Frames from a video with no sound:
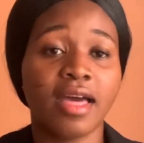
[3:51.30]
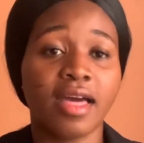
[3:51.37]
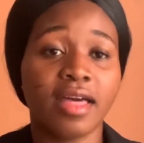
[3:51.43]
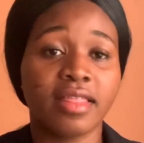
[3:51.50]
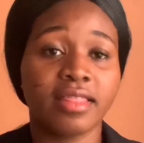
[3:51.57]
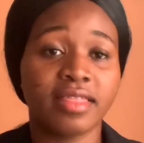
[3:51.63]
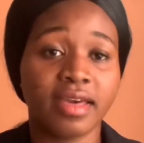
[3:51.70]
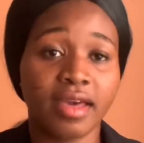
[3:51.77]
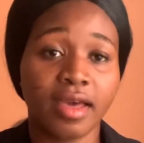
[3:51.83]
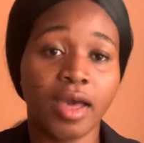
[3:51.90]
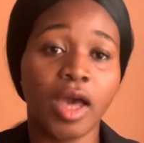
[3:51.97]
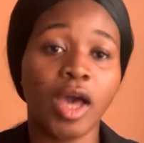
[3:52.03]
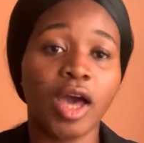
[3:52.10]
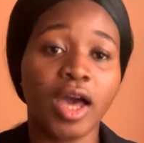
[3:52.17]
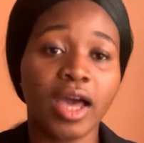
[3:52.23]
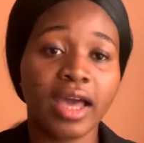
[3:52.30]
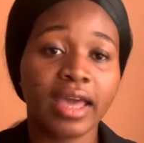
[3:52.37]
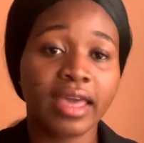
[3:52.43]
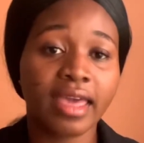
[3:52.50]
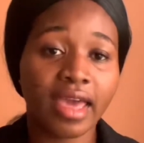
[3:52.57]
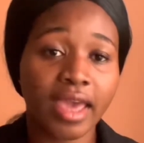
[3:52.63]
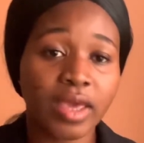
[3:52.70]
the
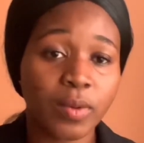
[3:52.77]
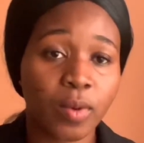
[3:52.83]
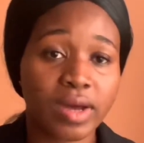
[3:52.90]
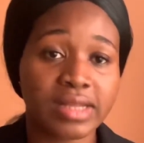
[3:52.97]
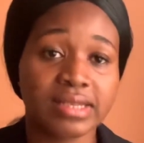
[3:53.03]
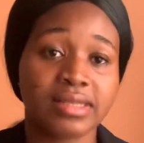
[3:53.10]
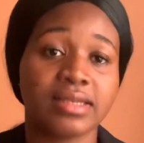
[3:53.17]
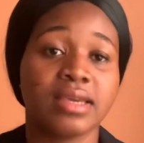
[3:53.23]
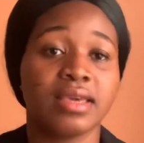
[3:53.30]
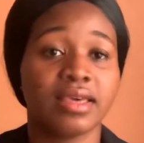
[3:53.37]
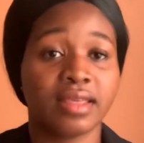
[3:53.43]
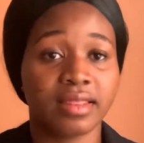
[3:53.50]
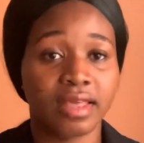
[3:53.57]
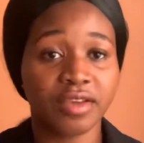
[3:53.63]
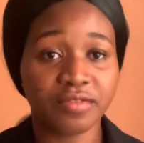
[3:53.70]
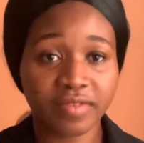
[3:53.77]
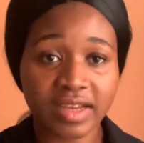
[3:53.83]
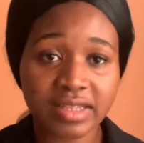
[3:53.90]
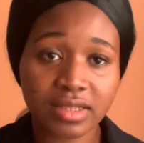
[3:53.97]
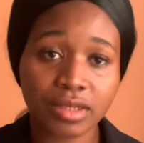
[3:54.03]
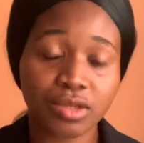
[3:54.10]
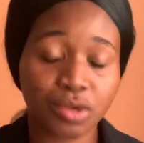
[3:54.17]
KNUST, the
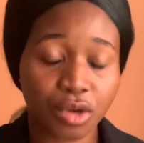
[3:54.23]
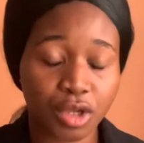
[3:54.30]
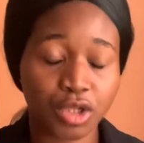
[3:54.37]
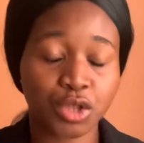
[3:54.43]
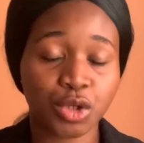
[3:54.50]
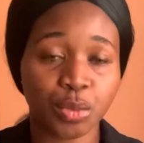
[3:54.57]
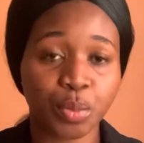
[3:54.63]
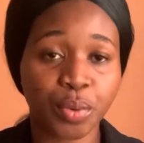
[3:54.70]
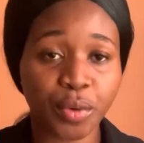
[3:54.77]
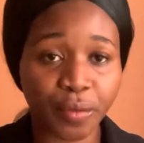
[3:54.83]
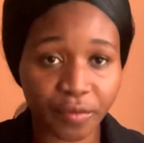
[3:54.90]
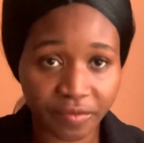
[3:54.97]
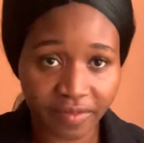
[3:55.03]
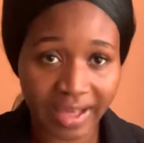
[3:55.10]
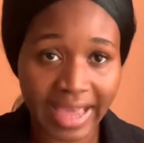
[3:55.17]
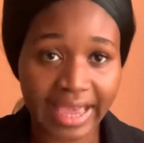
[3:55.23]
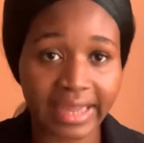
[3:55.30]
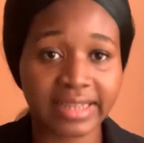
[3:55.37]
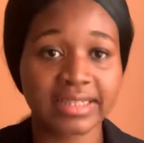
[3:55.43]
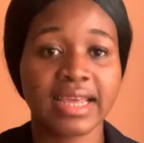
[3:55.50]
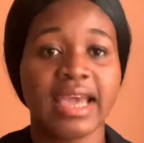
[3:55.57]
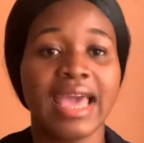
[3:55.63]
university is going to
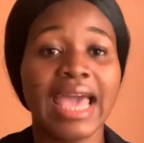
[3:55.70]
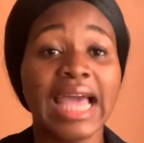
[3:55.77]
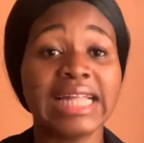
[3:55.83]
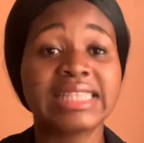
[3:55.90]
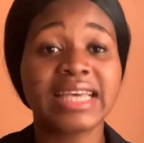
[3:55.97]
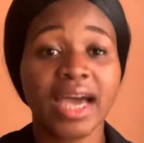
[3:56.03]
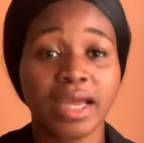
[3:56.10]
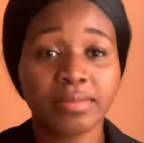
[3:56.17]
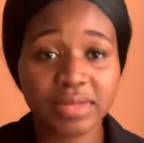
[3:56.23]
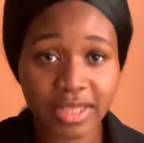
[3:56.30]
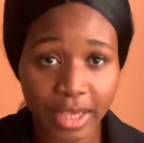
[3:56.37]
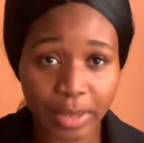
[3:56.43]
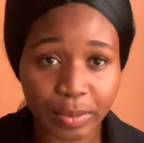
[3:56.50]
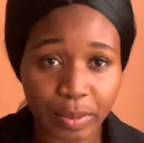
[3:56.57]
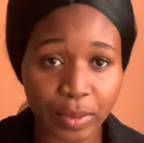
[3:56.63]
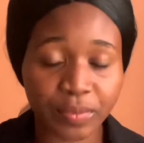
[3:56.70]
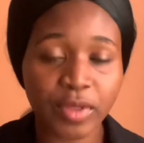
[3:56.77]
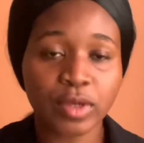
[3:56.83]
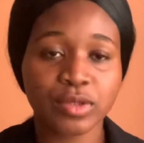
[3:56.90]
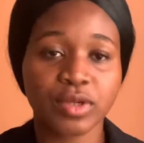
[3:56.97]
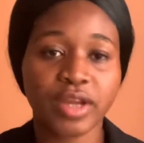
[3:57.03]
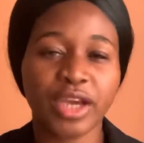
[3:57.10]
provide a timetable
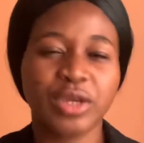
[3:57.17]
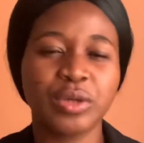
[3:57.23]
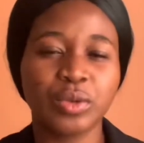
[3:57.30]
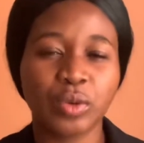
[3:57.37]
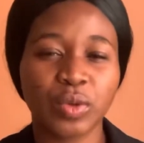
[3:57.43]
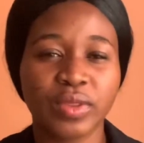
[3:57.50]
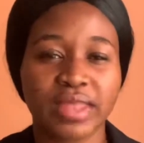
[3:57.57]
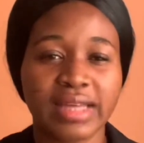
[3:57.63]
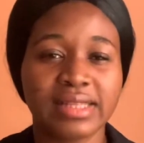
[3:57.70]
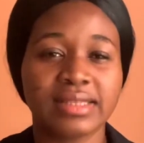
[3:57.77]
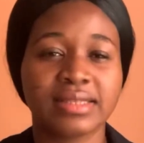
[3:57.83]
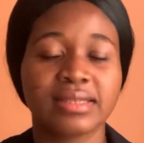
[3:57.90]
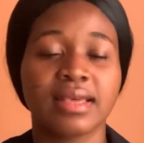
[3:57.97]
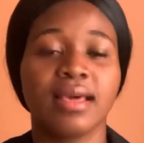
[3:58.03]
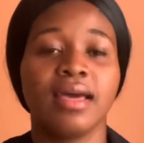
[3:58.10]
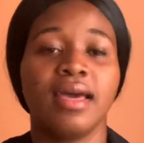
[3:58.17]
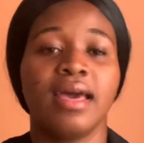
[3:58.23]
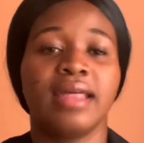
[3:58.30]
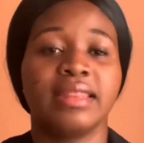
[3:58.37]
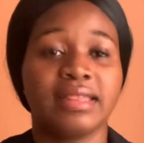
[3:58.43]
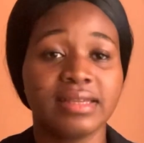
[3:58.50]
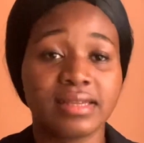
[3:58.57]
so that you know that
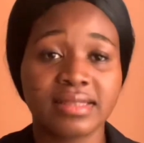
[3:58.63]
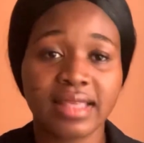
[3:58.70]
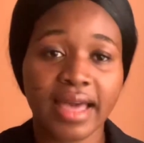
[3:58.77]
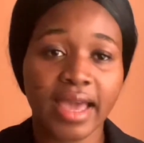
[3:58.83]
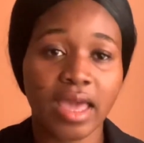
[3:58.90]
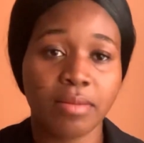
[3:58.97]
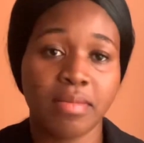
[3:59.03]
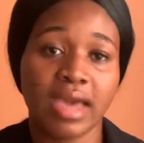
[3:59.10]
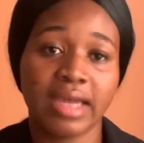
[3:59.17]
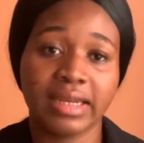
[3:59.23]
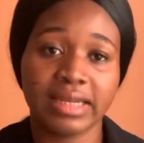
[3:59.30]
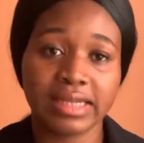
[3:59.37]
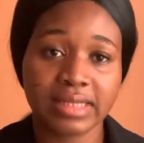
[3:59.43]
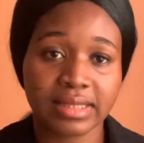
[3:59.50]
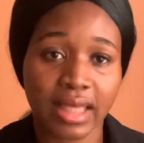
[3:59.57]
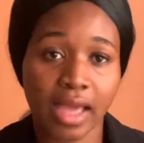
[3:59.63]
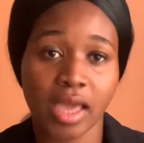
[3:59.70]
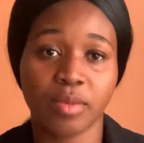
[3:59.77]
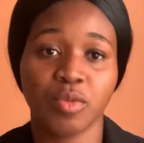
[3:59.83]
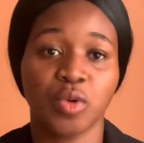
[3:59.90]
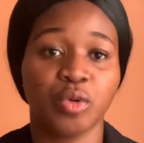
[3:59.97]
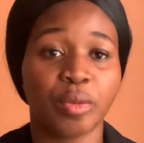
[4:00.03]
this time and this
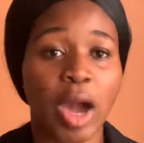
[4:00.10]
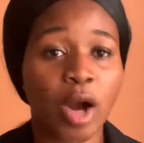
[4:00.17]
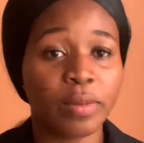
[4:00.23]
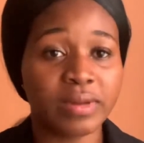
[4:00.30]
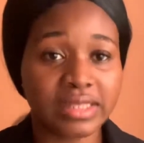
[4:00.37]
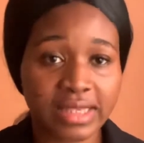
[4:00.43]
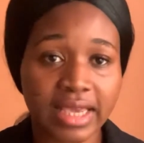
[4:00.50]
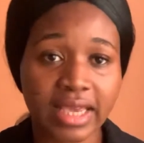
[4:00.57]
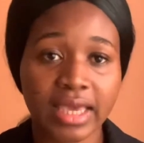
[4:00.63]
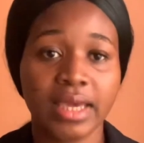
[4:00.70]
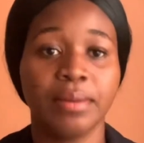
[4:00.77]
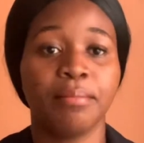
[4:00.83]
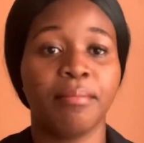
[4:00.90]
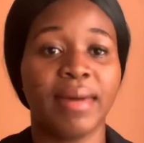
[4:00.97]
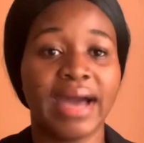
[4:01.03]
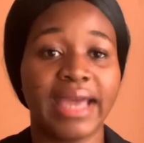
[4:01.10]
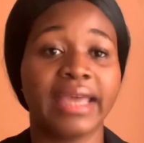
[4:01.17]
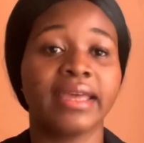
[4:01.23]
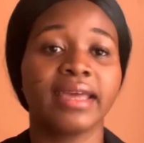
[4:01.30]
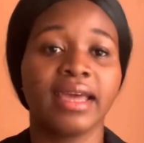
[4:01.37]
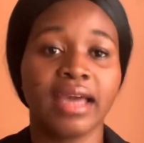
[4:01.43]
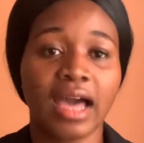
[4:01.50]
time I'll be taking my
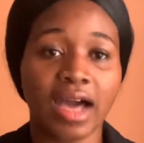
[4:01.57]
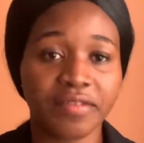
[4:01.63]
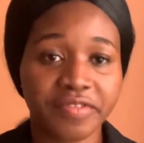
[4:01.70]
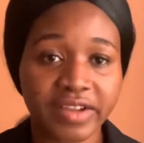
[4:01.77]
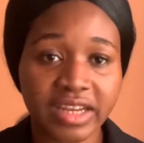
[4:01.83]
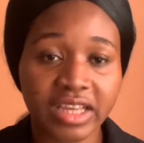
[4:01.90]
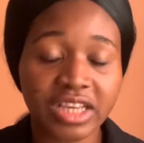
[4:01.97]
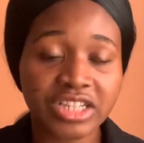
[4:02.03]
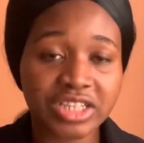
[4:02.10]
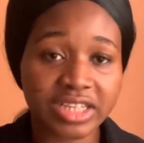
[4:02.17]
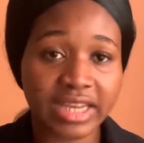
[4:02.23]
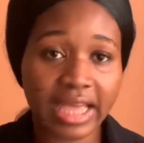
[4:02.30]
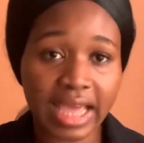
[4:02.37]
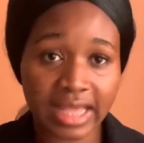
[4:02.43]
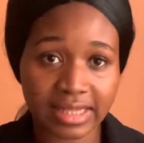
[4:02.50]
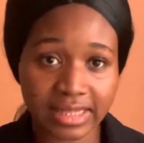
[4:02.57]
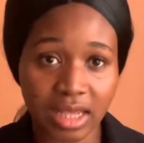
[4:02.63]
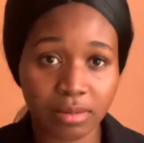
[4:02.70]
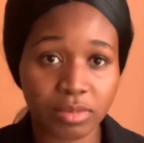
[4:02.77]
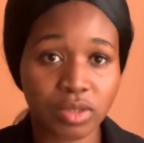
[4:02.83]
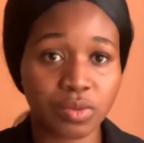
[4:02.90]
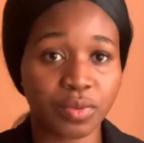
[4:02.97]
affiliation
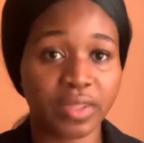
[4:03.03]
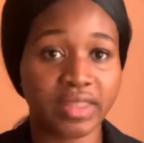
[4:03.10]
exams with